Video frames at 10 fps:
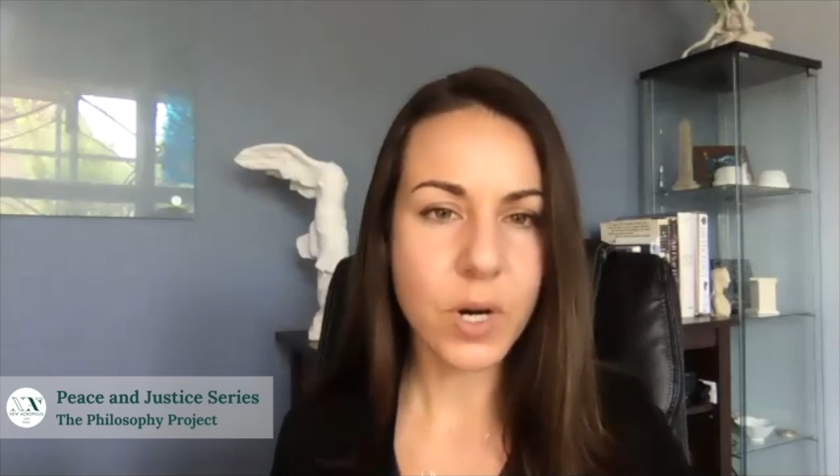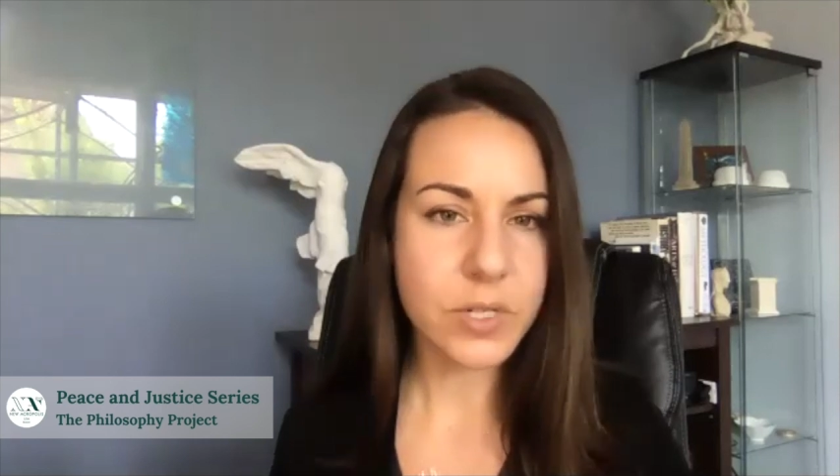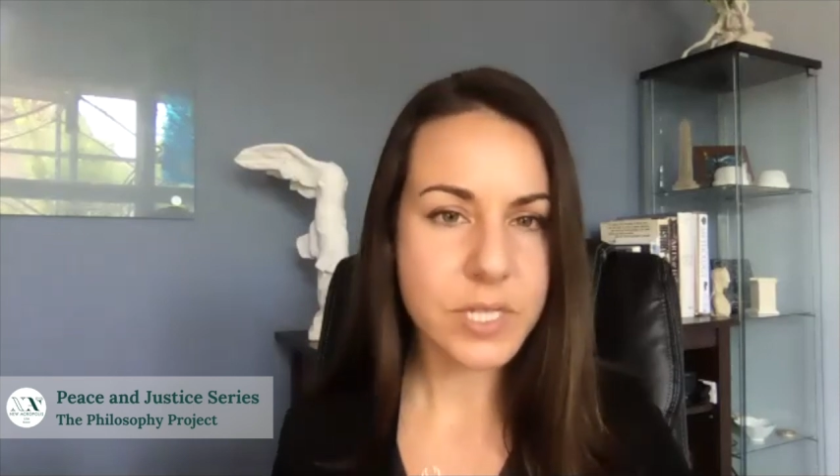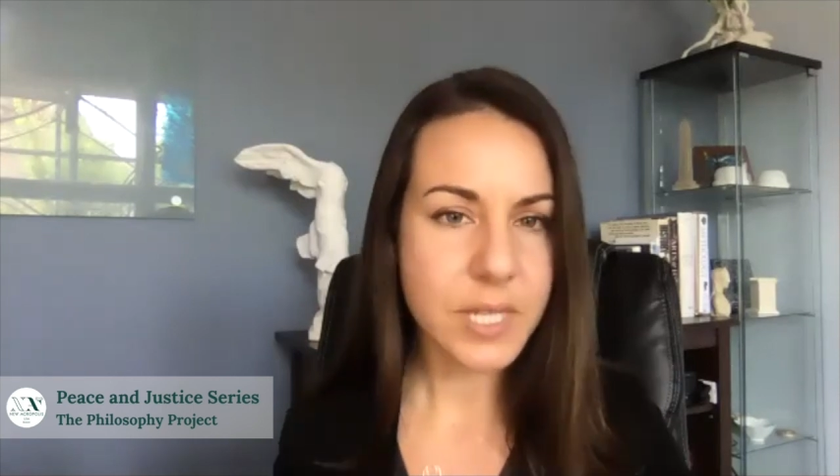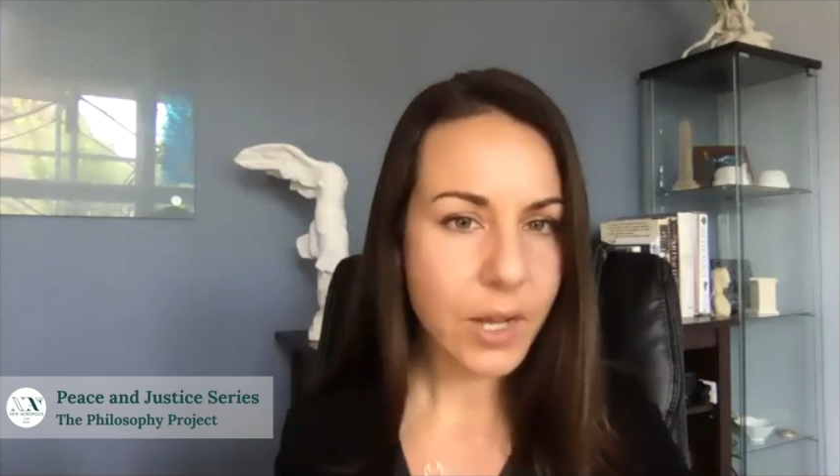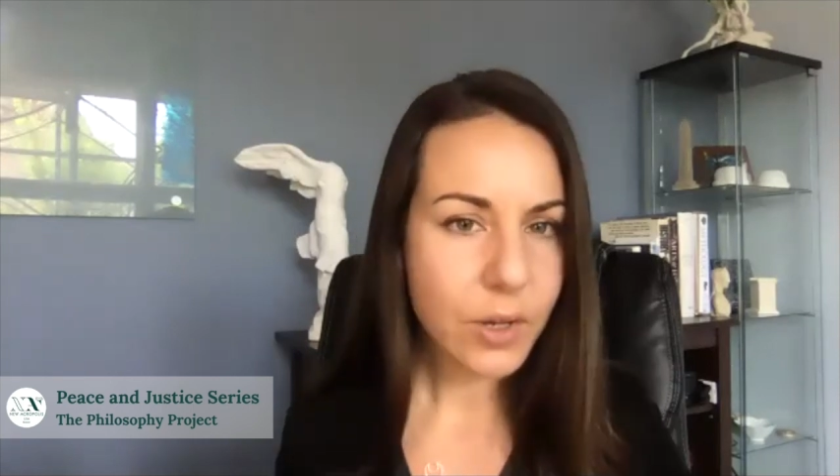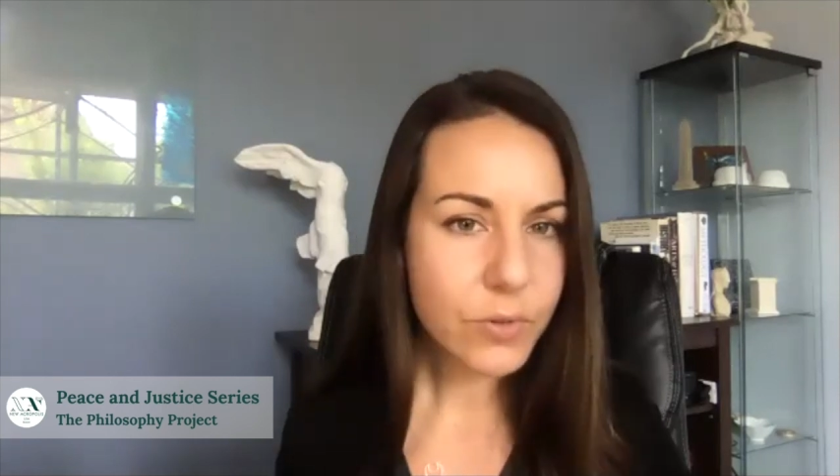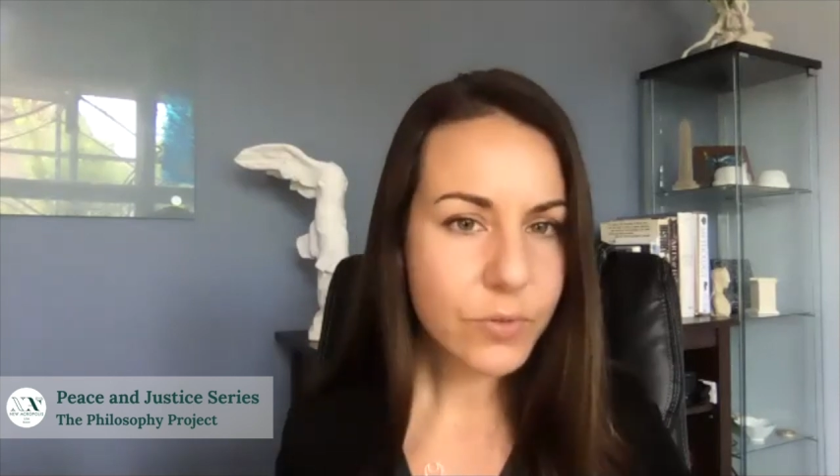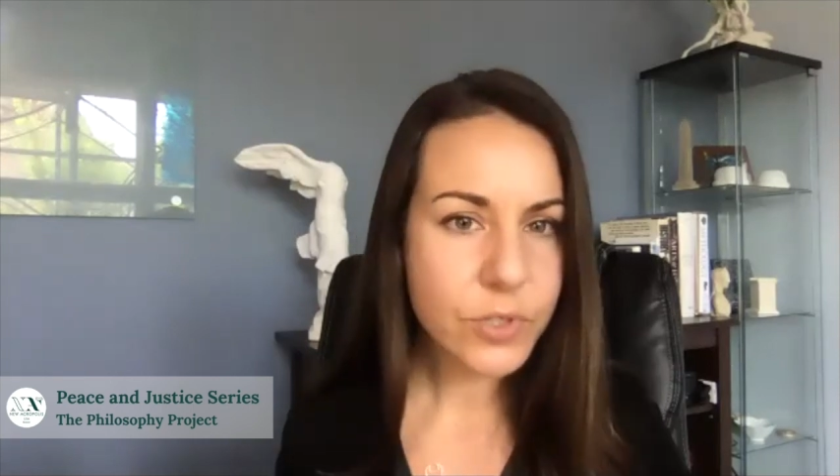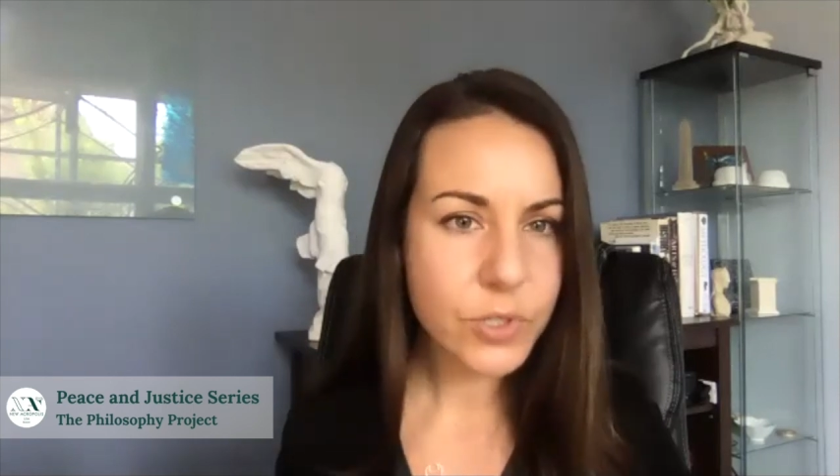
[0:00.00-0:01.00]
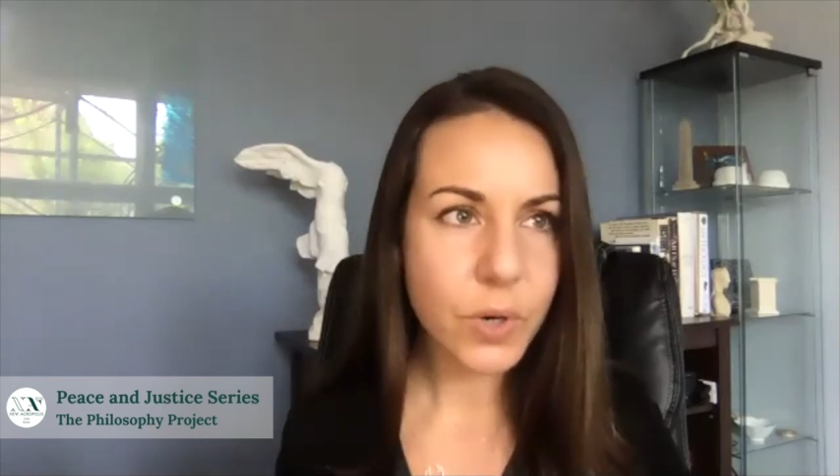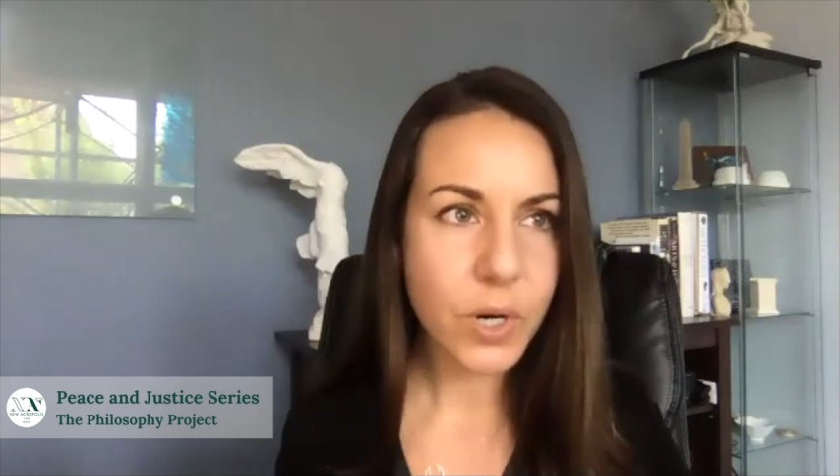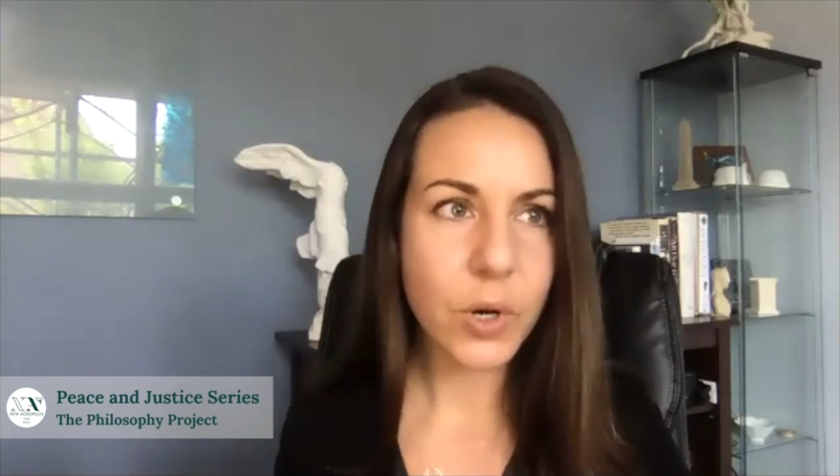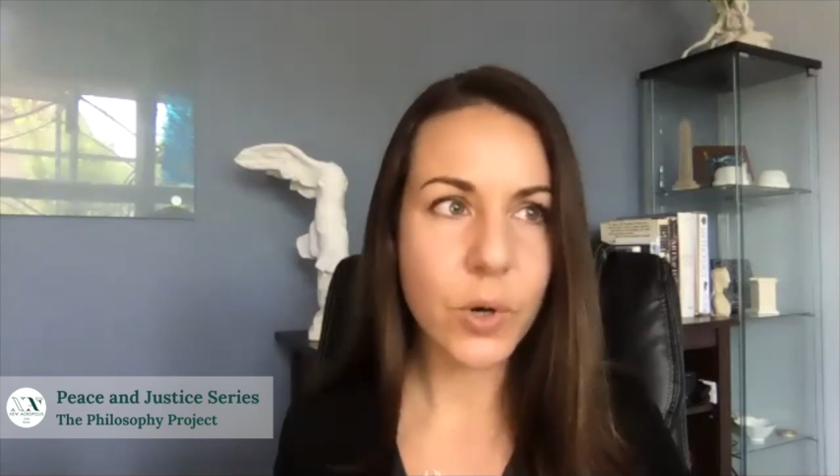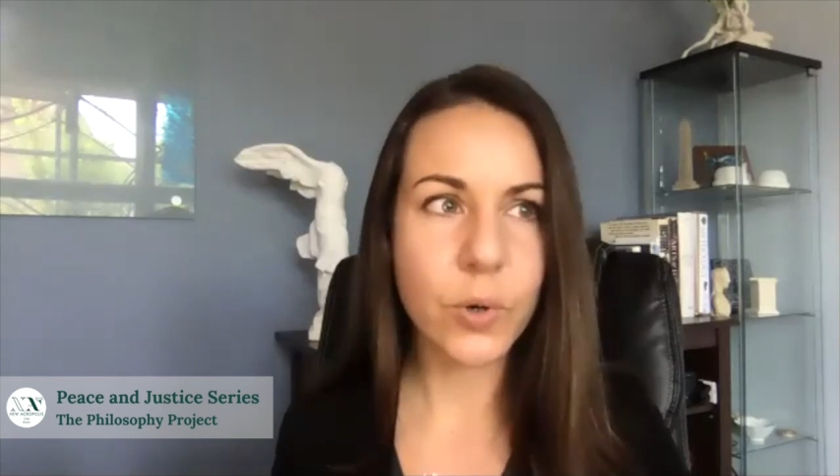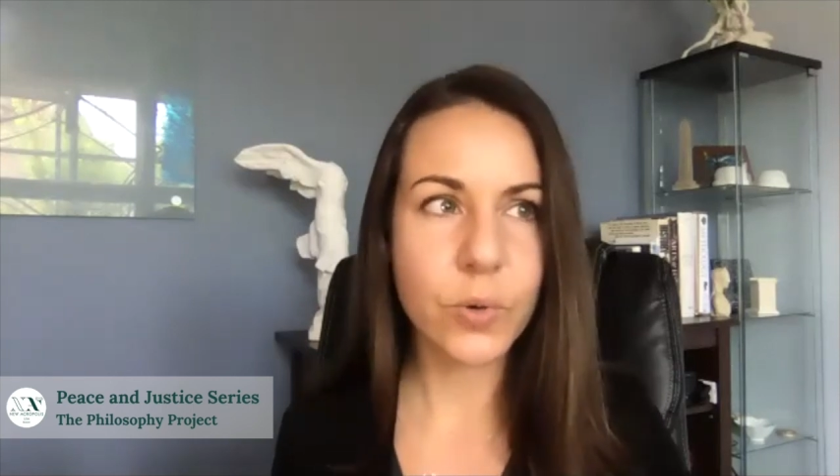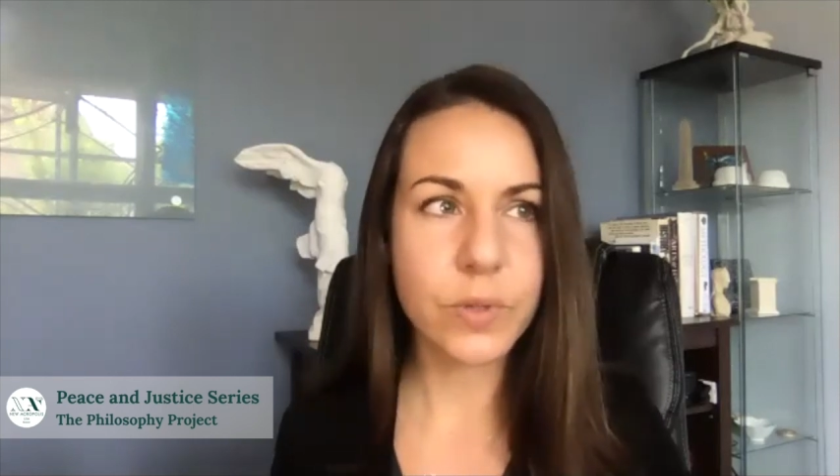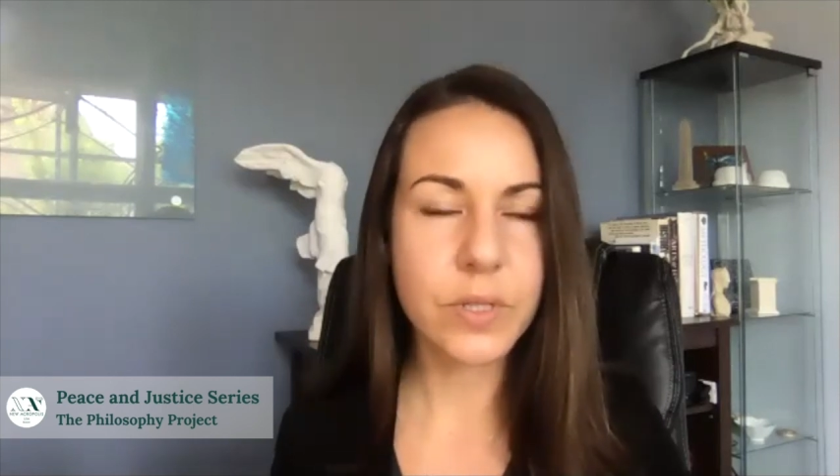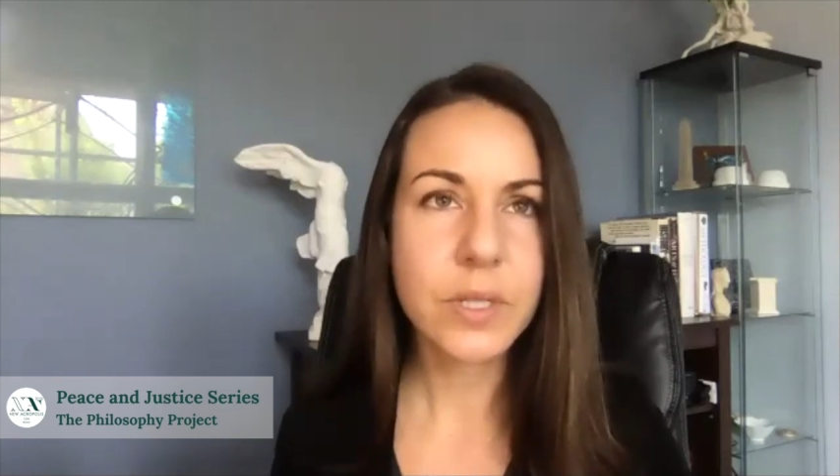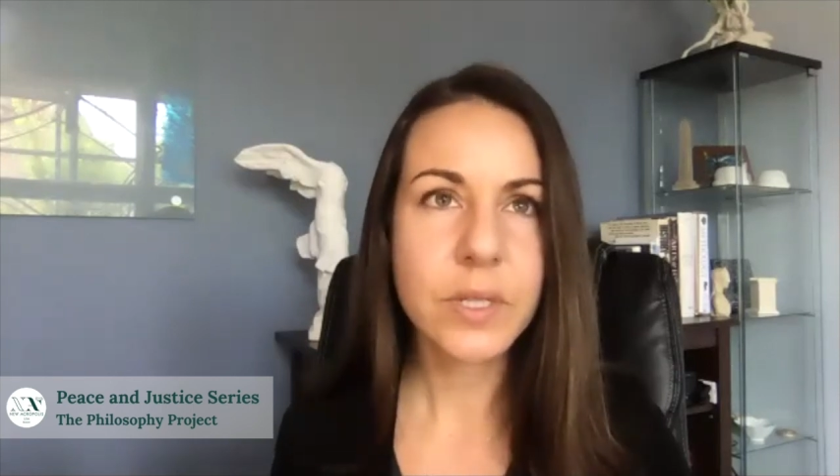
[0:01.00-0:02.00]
ourselves, to our own